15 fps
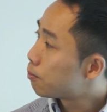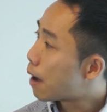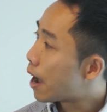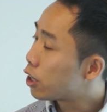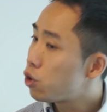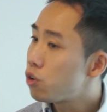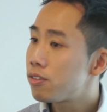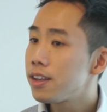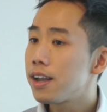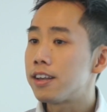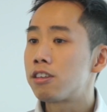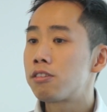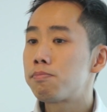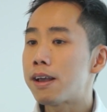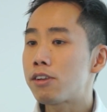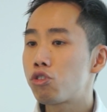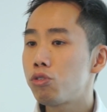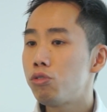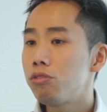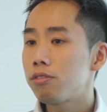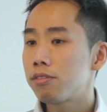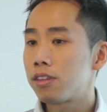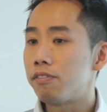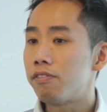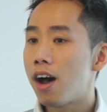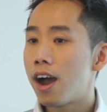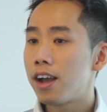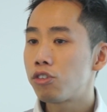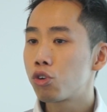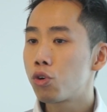by using a special
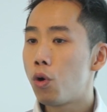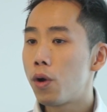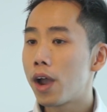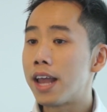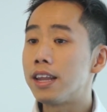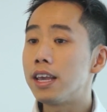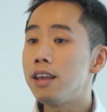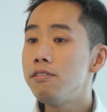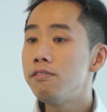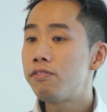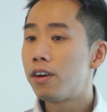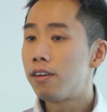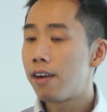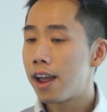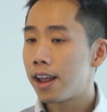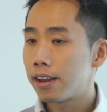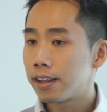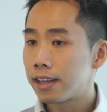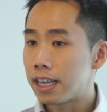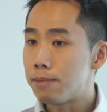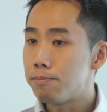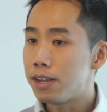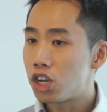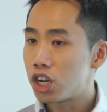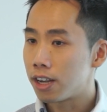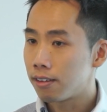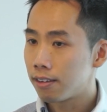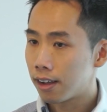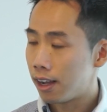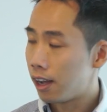device called an infrared
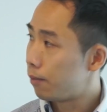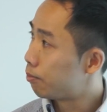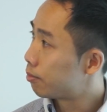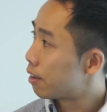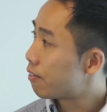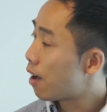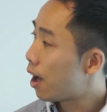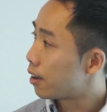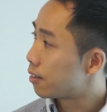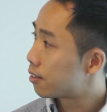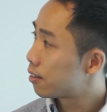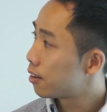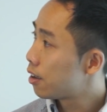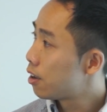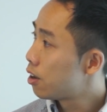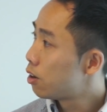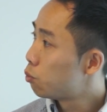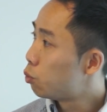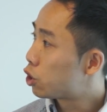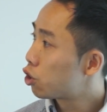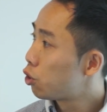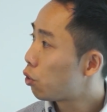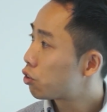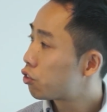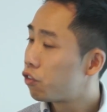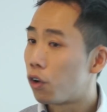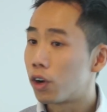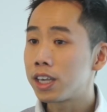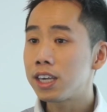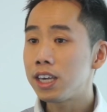imaging device, which looks
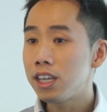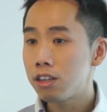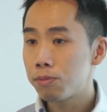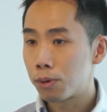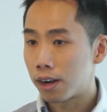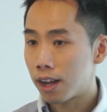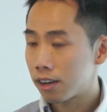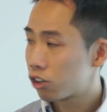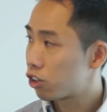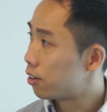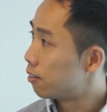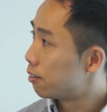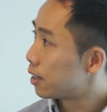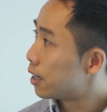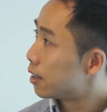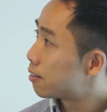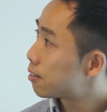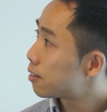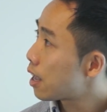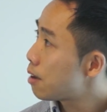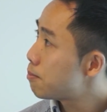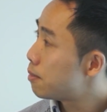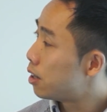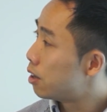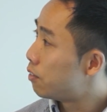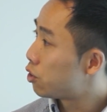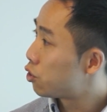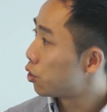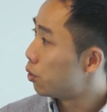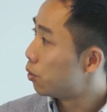for heat production in the same
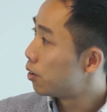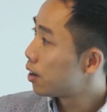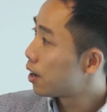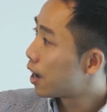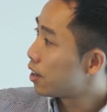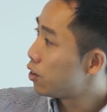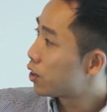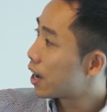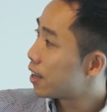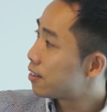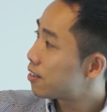individual. And you can